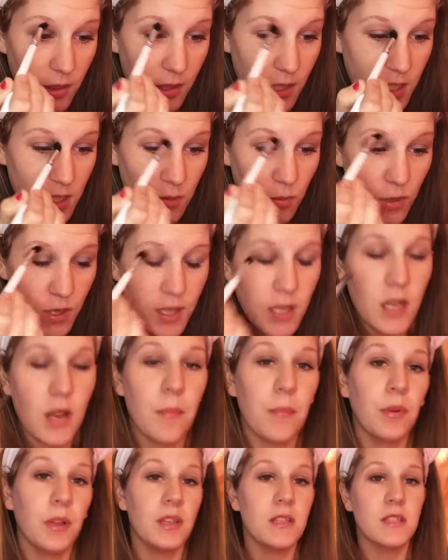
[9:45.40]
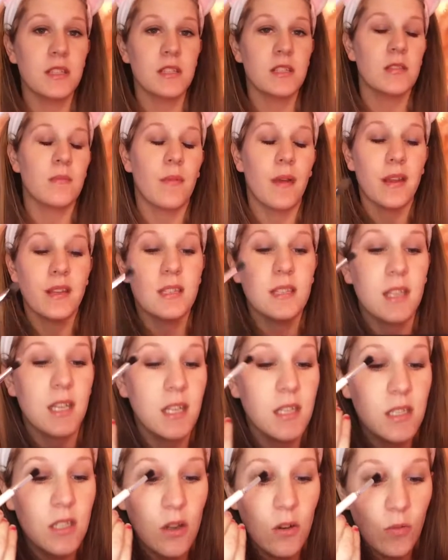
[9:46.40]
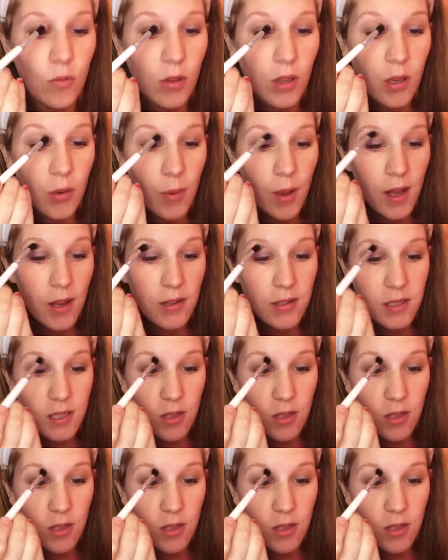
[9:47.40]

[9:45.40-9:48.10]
This one blends into my skin tone really well,